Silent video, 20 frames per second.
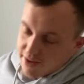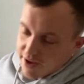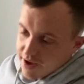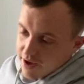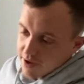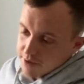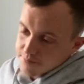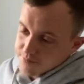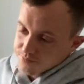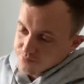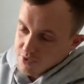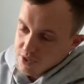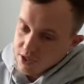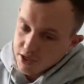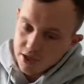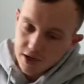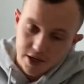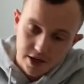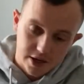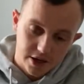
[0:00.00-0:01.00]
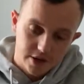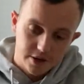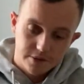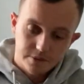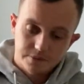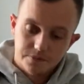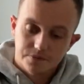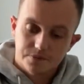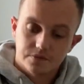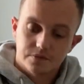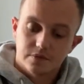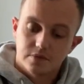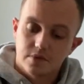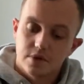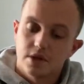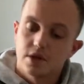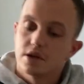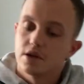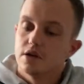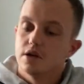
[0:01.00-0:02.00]
there. Pair
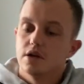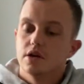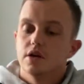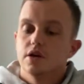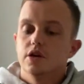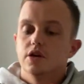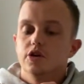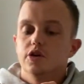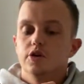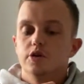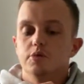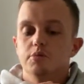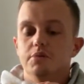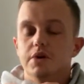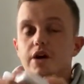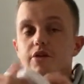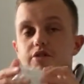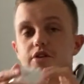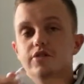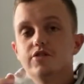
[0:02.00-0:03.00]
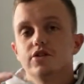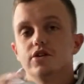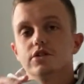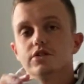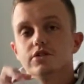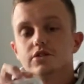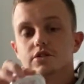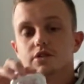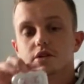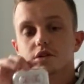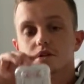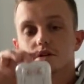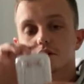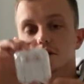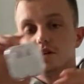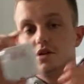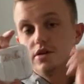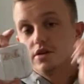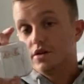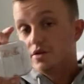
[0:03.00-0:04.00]
of earphones,
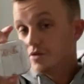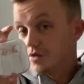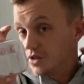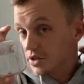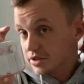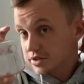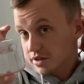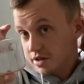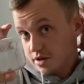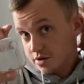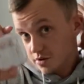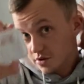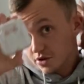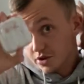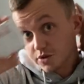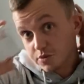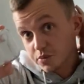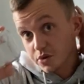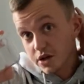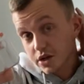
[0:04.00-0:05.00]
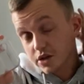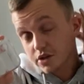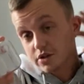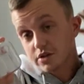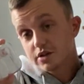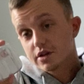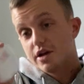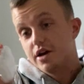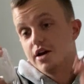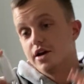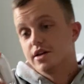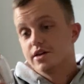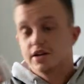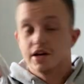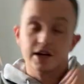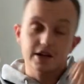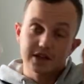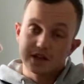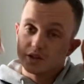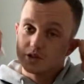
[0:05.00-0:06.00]
firstly, which is pretty good.
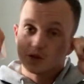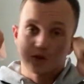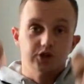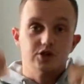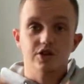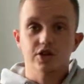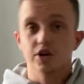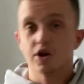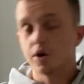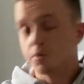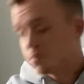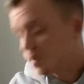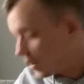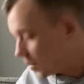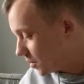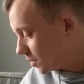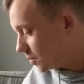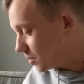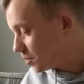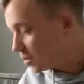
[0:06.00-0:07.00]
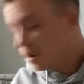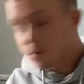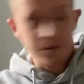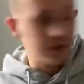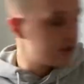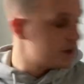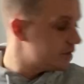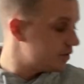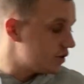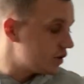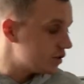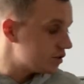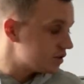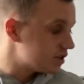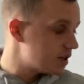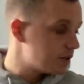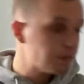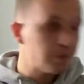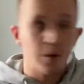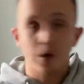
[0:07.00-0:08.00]
That you just, put the earphones
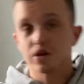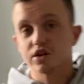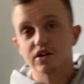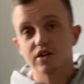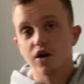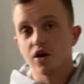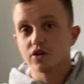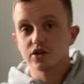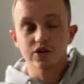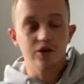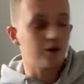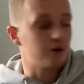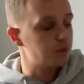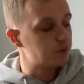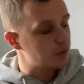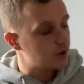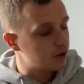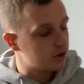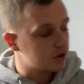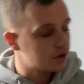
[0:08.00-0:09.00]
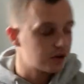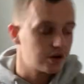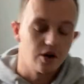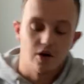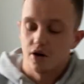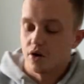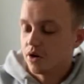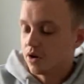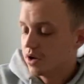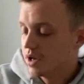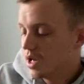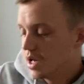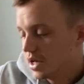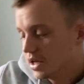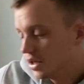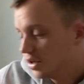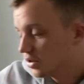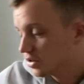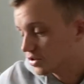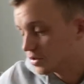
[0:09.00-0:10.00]
in, put on an audio book or,
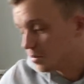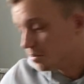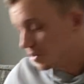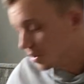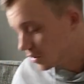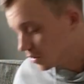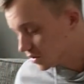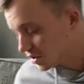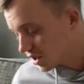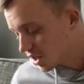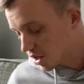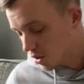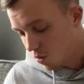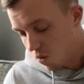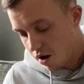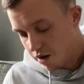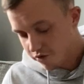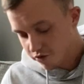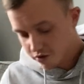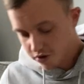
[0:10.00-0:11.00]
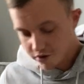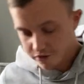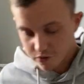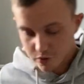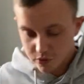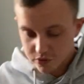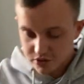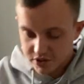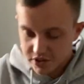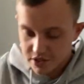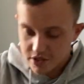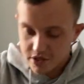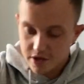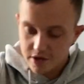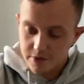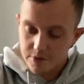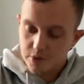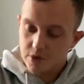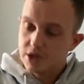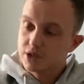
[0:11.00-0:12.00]
some music, whatever everyone's
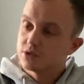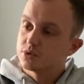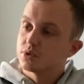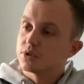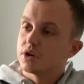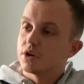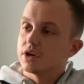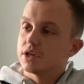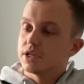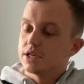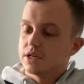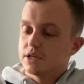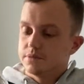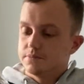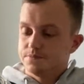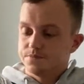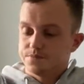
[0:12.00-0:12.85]
into. What else we got in here?